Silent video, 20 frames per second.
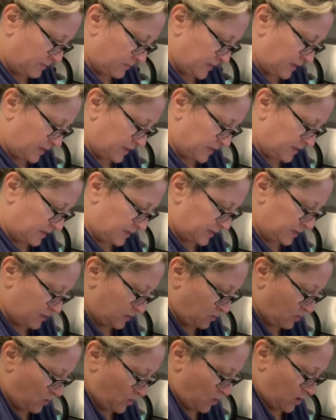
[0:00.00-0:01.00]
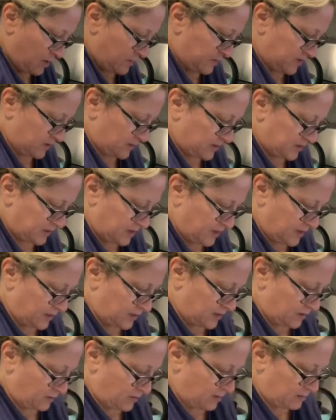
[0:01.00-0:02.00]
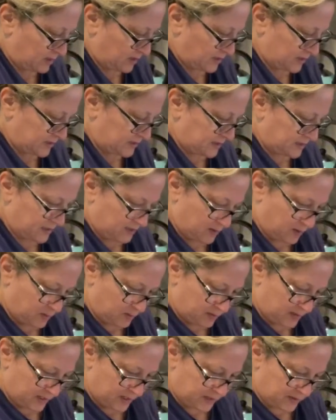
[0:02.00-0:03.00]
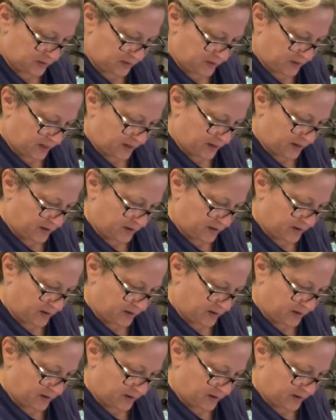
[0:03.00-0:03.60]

It is still warm, so it's kind of crumbly still, but that's okay.